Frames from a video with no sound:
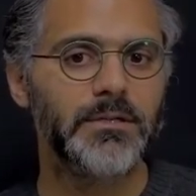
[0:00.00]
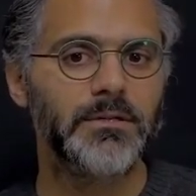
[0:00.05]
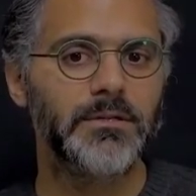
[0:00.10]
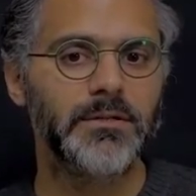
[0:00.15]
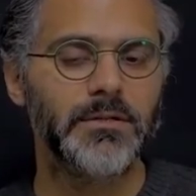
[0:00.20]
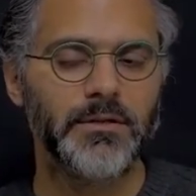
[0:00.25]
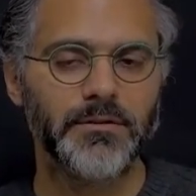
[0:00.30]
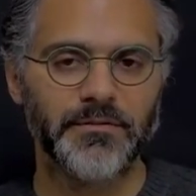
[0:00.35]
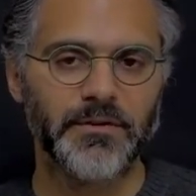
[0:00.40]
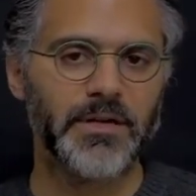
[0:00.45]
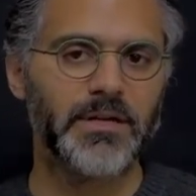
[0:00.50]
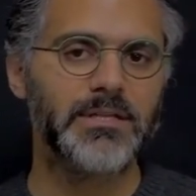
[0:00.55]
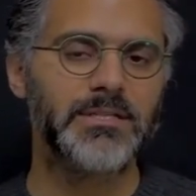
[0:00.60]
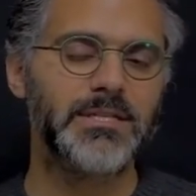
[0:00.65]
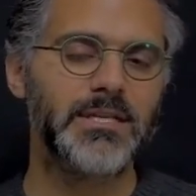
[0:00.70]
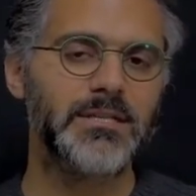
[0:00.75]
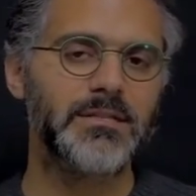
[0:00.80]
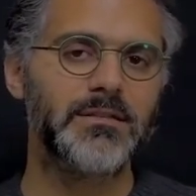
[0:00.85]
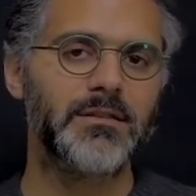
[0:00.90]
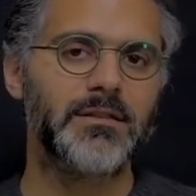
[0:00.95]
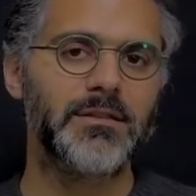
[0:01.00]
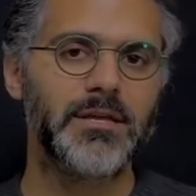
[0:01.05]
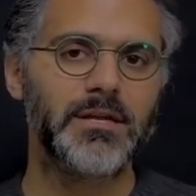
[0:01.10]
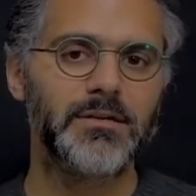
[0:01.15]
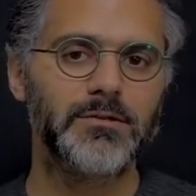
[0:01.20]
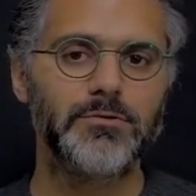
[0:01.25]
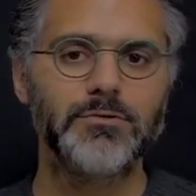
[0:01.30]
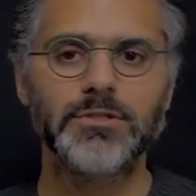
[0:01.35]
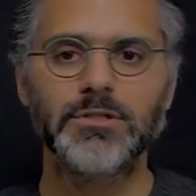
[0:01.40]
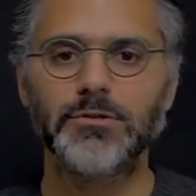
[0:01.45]
If I set theta
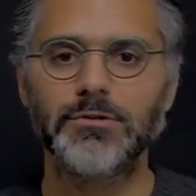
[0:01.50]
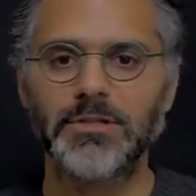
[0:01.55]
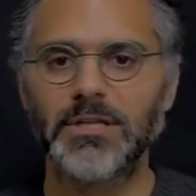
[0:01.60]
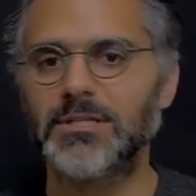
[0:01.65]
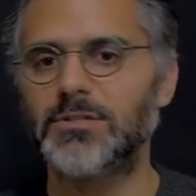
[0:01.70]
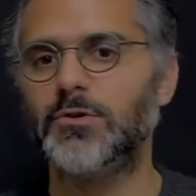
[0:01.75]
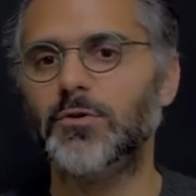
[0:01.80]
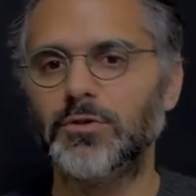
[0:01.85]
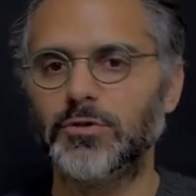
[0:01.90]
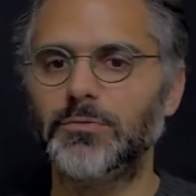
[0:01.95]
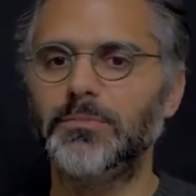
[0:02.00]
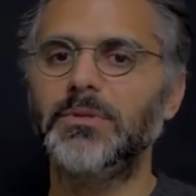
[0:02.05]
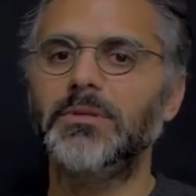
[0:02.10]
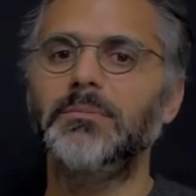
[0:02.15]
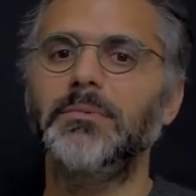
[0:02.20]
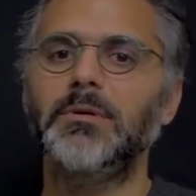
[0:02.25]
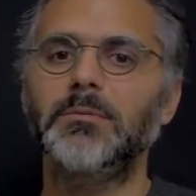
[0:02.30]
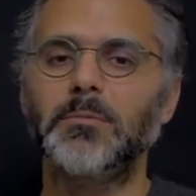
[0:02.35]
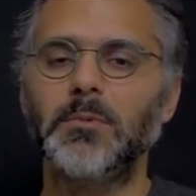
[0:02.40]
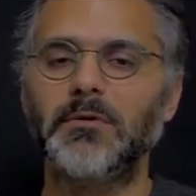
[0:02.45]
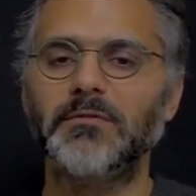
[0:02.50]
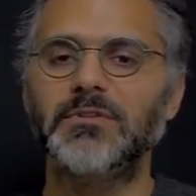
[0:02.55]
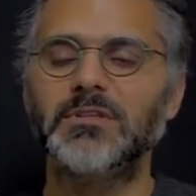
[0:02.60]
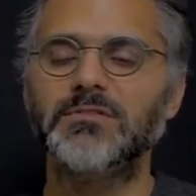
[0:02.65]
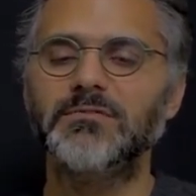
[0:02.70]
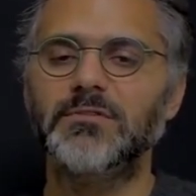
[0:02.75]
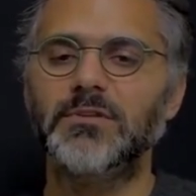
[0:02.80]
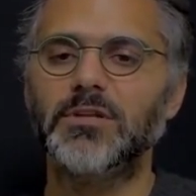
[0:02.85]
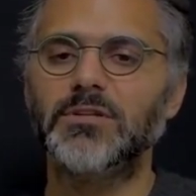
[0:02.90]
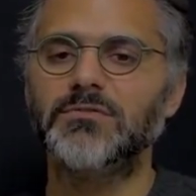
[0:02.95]
to 0, that's going to be the minimum of this
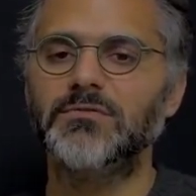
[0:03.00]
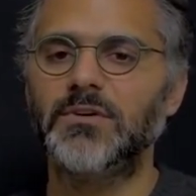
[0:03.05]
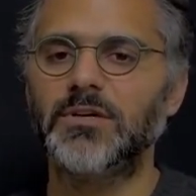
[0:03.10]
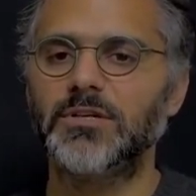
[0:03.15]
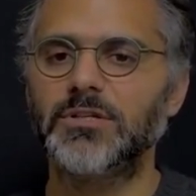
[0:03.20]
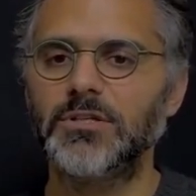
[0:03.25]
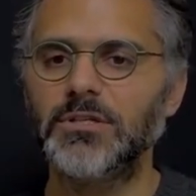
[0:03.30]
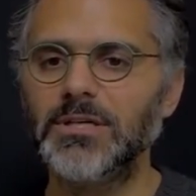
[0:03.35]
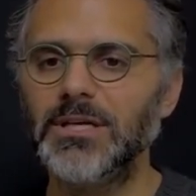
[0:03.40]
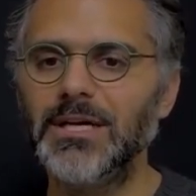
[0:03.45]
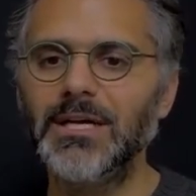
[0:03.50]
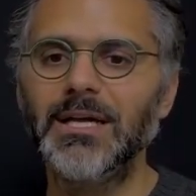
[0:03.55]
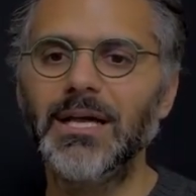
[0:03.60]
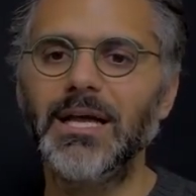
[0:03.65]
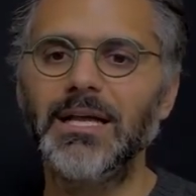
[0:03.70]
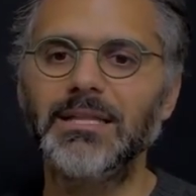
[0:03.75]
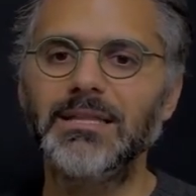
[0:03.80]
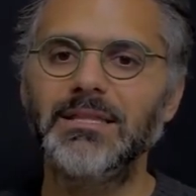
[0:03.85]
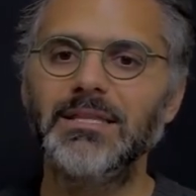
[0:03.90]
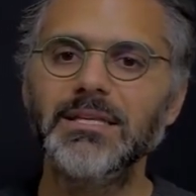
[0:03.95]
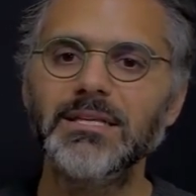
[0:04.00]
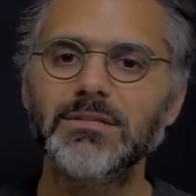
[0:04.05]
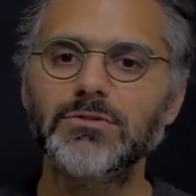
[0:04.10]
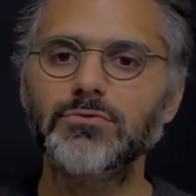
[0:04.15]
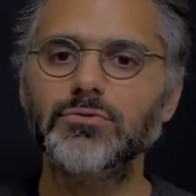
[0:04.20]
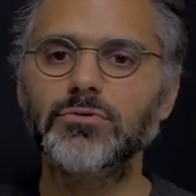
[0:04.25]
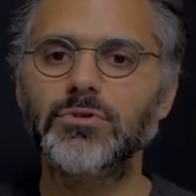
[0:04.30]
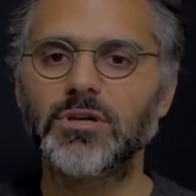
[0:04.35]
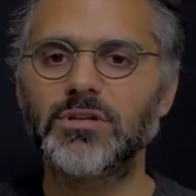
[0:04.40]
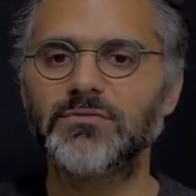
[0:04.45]
loss function. And these two
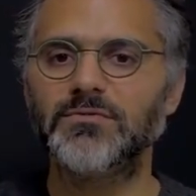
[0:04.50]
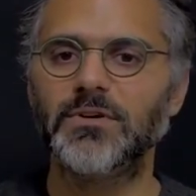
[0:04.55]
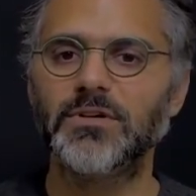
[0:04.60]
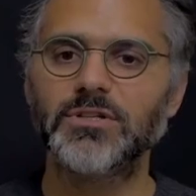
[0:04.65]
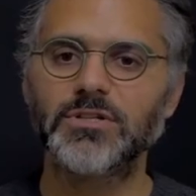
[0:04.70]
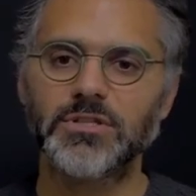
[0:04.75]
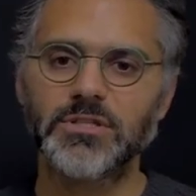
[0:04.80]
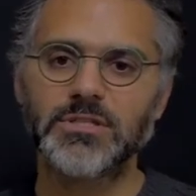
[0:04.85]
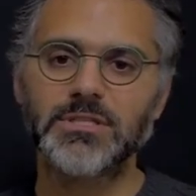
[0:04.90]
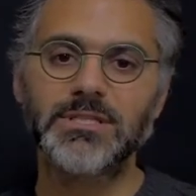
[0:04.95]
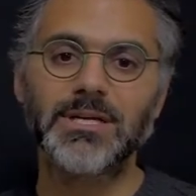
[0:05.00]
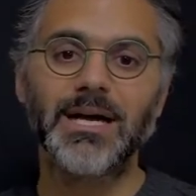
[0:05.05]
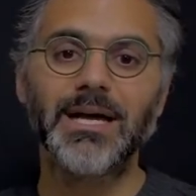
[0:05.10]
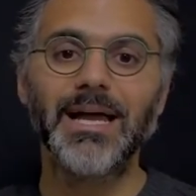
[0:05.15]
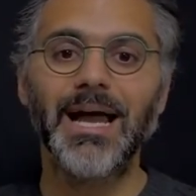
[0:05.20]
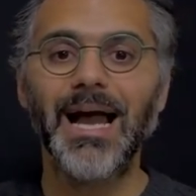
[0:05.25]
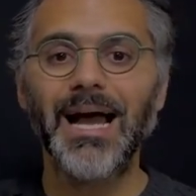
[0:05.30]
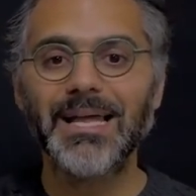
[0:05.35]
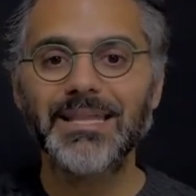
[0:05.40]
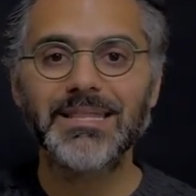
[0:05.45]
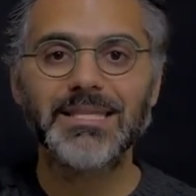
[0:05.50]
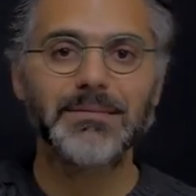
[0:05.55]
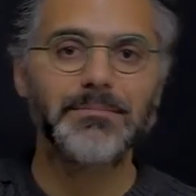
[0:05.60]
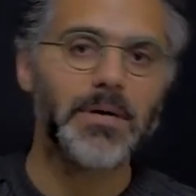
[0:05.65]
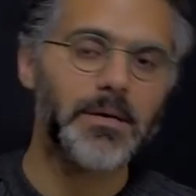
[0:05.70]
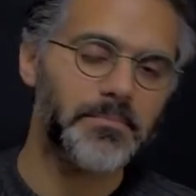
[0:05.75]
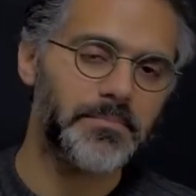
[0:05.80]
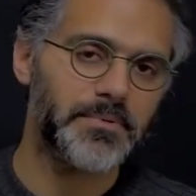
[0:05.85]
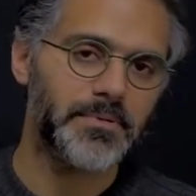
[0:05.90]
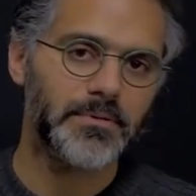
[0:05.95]
loss functions, I add them
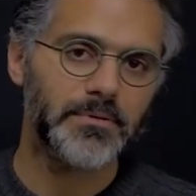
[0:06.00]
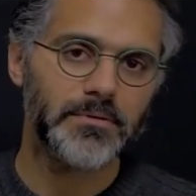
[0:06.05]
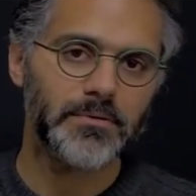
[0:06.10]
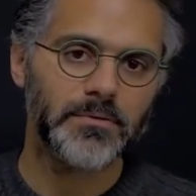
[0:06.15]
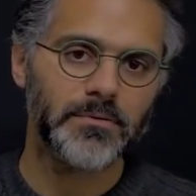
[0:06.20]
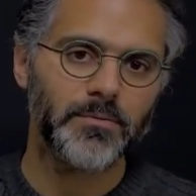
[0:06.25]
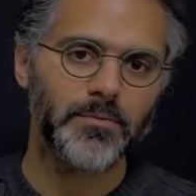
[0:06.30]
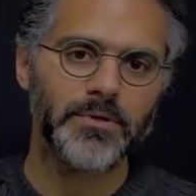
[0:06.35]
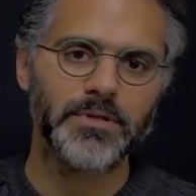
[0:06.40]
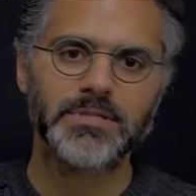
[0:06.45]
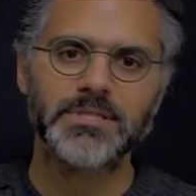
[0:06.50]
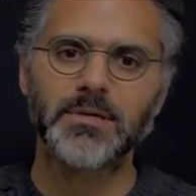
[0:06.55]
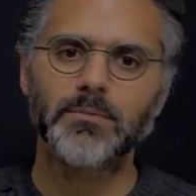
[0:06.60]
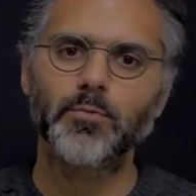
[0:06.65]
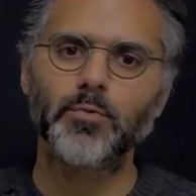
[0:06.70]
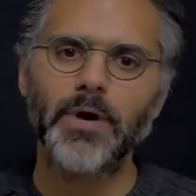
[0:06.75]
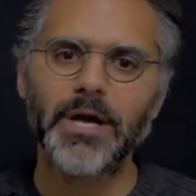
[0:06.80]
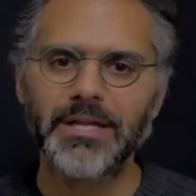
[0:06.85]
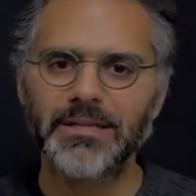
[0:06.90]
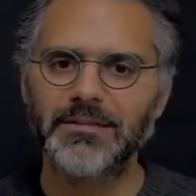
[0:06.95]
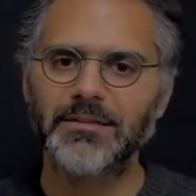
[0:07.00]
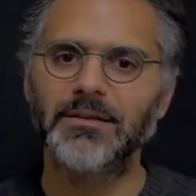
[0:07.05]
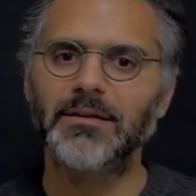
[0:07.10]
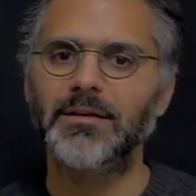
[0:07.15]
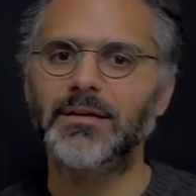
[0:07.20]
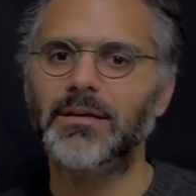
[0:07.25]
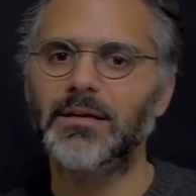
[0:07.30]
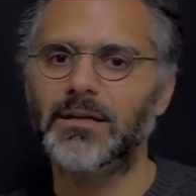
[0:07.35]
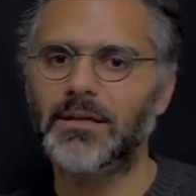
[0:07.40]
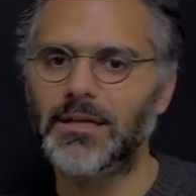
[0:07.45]
up with some weight
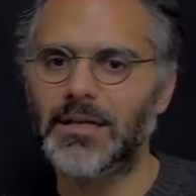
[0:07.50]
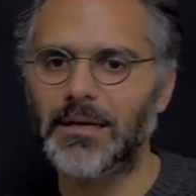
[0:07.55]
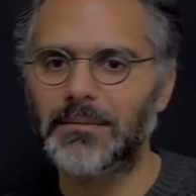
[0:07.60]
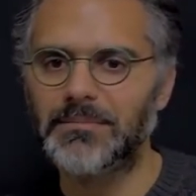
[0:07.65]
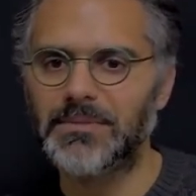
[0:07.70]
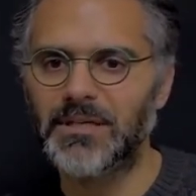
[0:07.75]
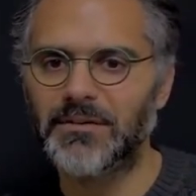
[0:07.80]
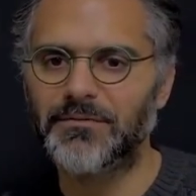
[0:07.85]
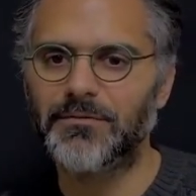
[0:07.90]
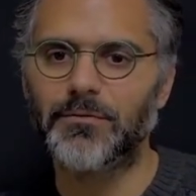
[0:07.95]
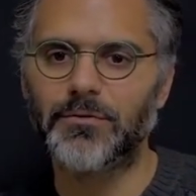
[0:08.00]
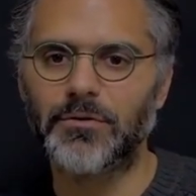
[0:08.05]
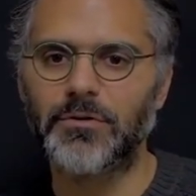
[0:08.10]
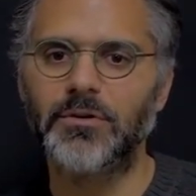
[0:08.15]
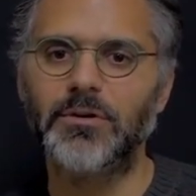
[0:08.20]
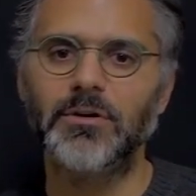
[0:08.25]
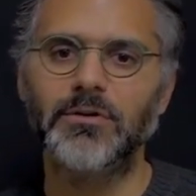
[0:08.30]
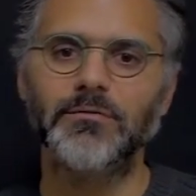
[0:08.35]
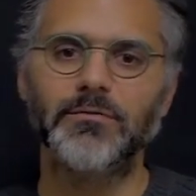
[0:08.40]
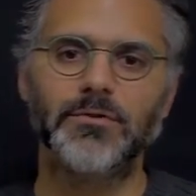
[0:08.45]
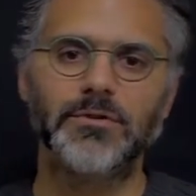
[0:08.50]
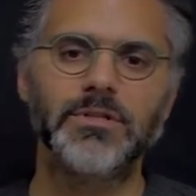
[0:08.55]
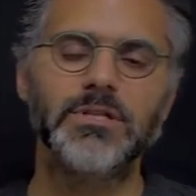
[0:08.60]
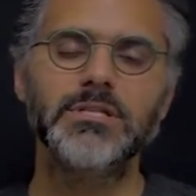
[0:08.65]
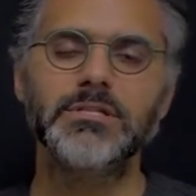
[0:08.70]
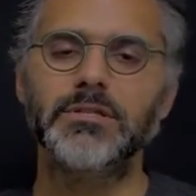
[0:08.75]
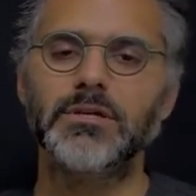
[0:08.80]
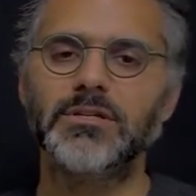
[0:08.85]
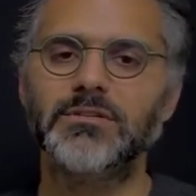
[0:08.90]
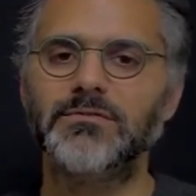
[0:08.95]
lambda for this
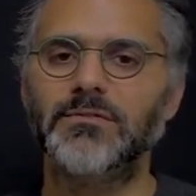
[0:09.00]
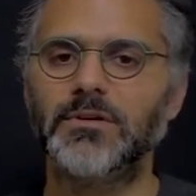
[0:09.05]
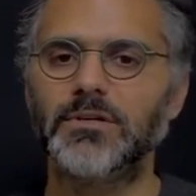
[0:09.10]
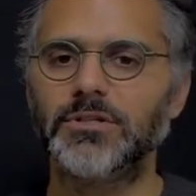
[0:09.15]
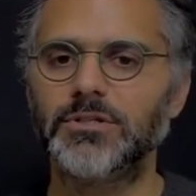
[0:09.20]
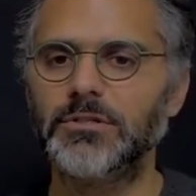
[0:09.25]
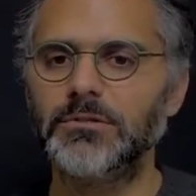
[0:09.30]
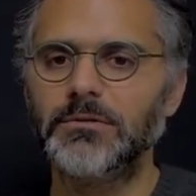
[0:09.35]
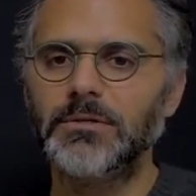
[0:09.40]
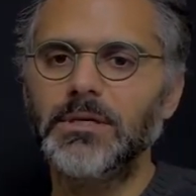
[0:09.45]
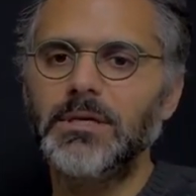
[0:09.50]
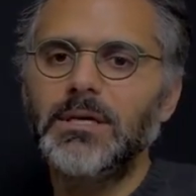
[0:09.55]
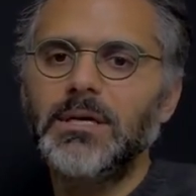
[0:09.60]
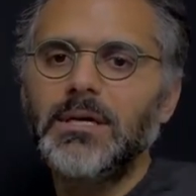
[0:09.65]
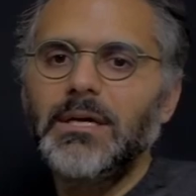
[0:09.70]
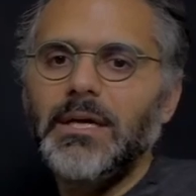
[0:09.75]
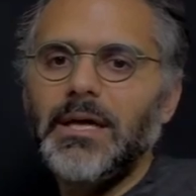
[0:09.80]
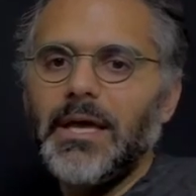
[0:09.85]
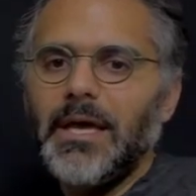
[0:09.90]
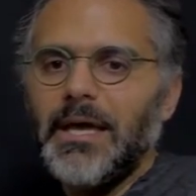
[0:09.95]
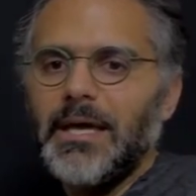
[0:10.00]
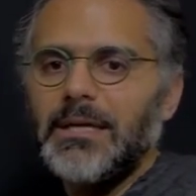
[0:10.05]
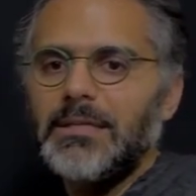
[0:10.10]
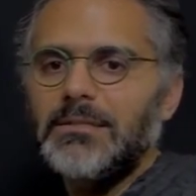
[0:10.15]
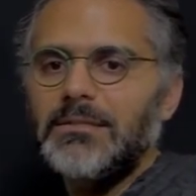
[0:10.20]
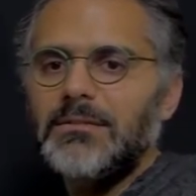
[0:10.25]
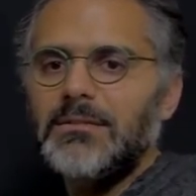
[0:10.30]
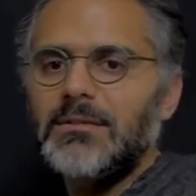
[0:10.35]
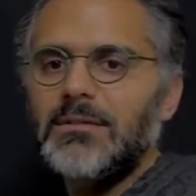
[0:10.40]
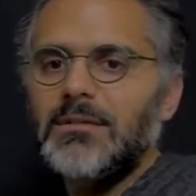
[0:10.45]
loss function. And